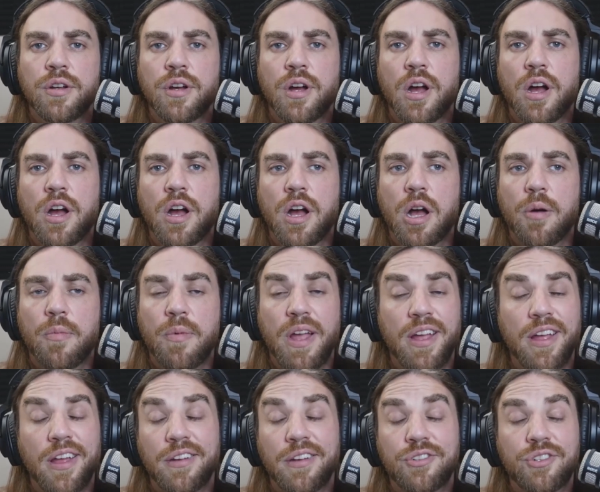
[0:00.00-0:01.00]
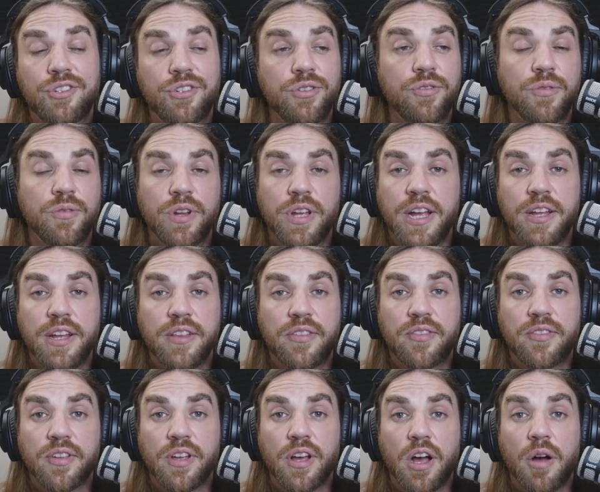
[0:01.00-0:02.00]
And shoot,
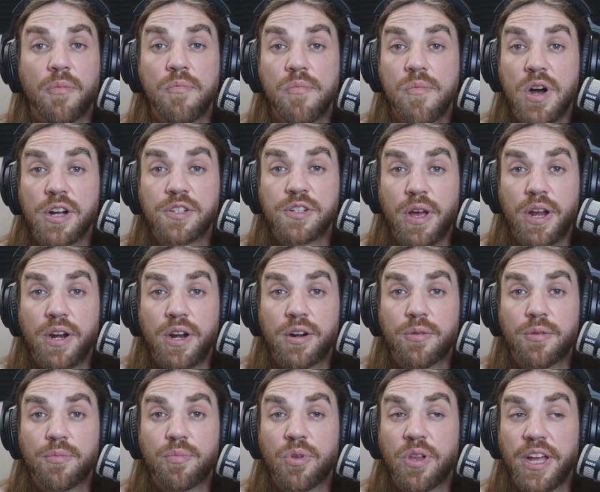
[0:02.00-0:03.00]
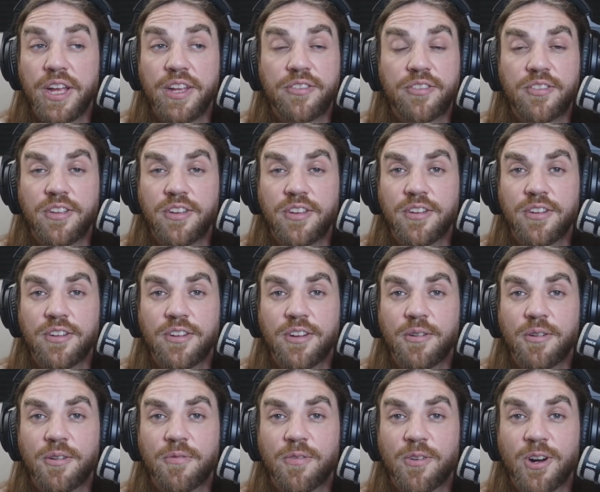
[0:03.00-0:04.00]
it's a much better place
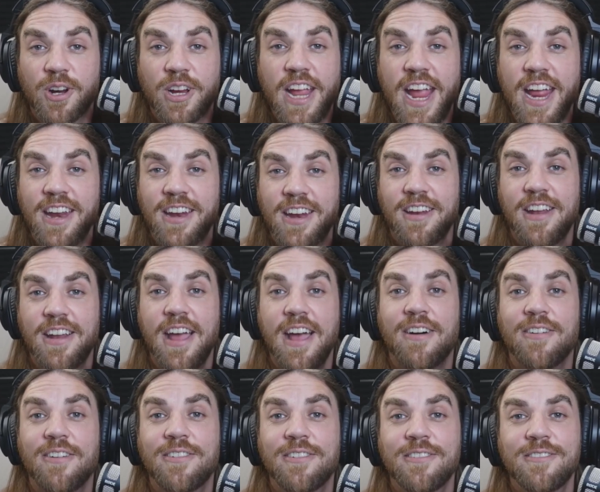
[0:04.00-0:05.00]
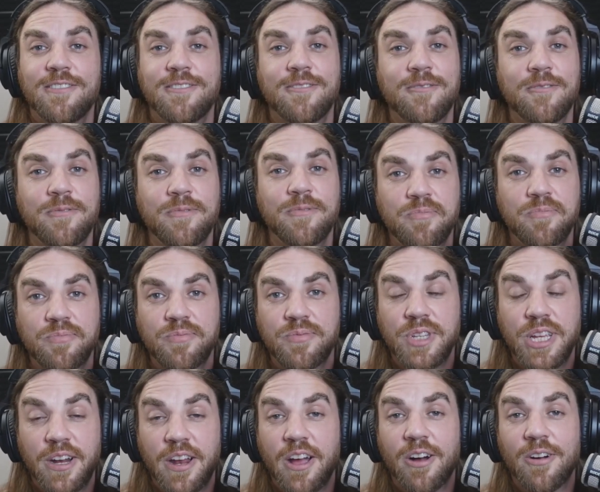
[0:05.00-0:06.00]
for a candidate now.
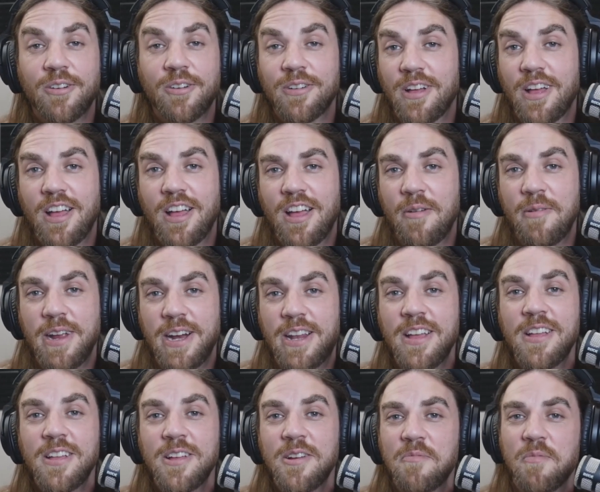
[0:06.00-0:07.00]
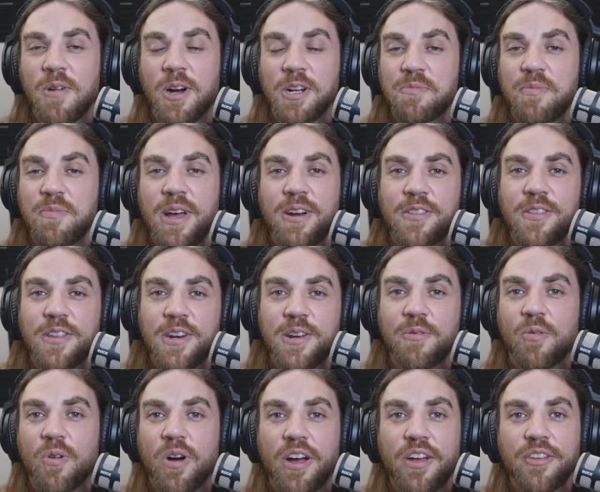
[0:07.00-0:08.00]
You know, I mean, much better than
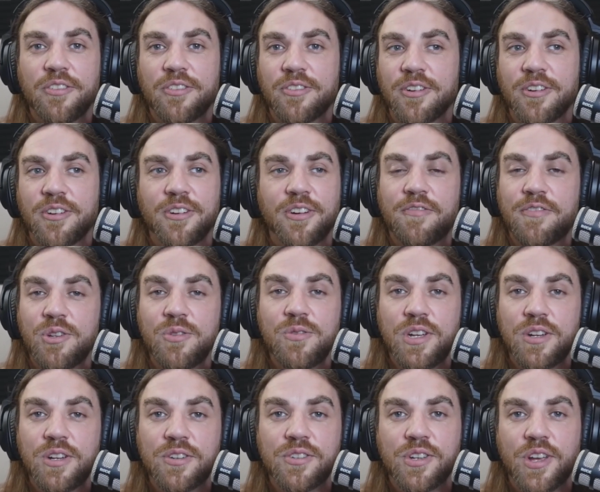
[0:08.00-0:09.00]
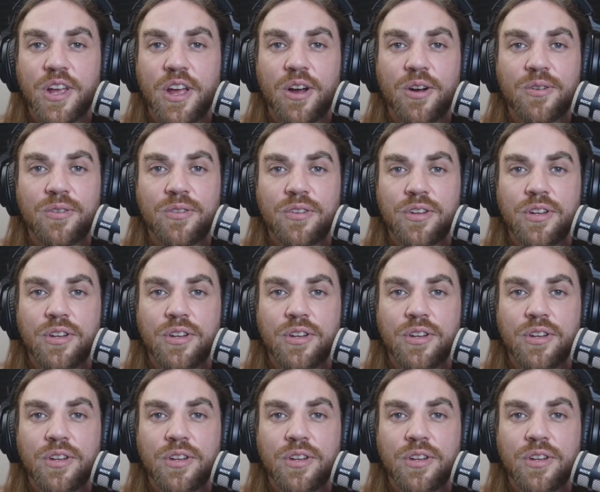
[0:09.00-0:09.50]
it was a few years ago